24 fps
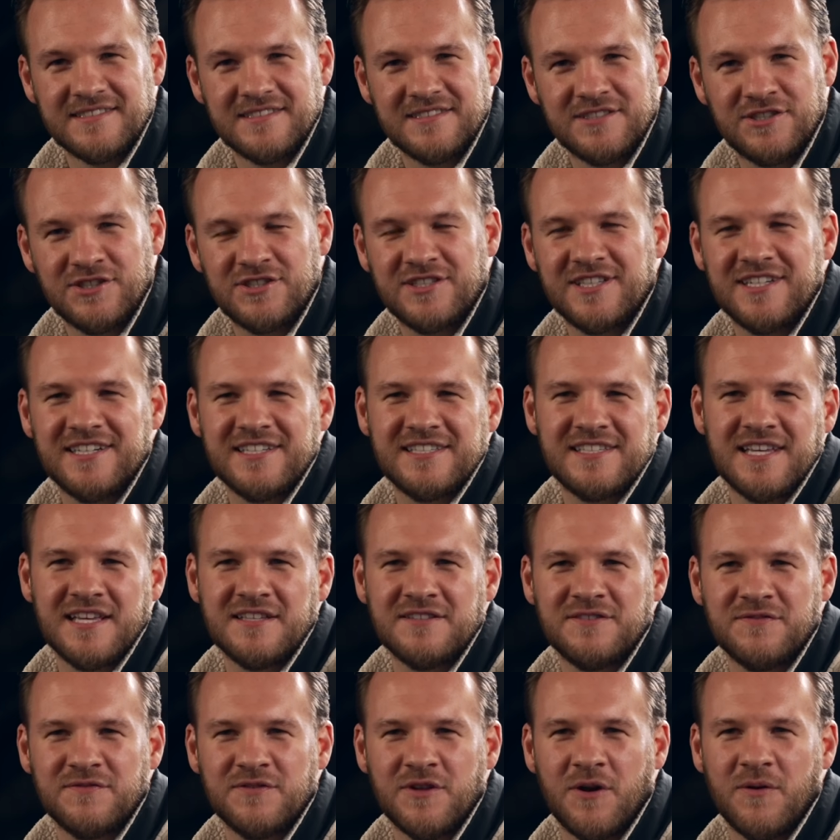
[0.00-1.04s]
Just in the
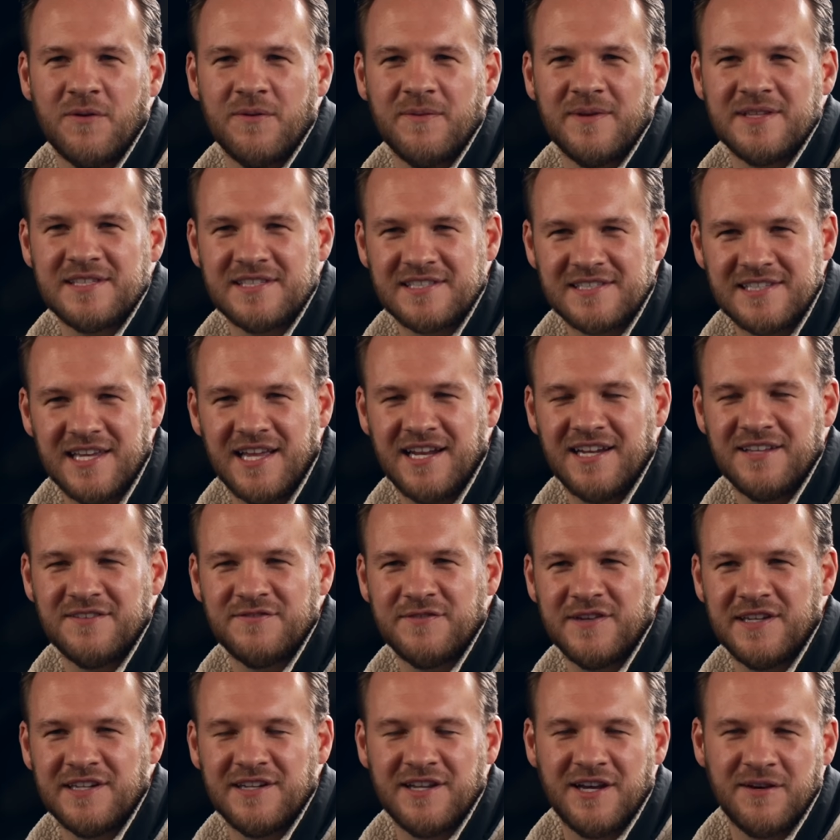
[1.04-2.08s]
sense of knowing when to settle his
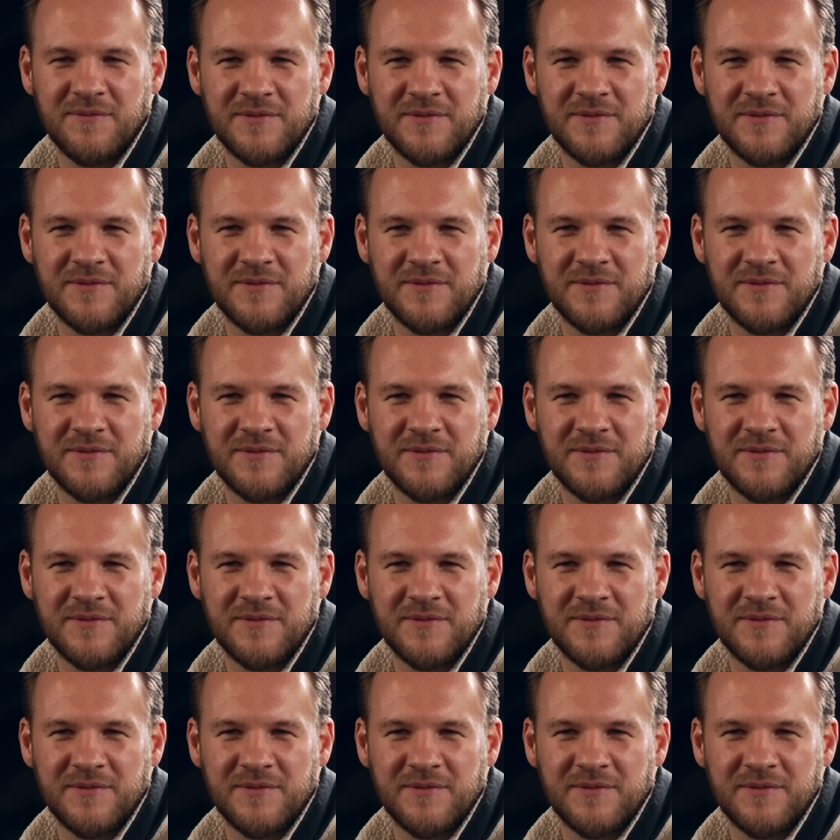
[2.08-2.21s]
feet now.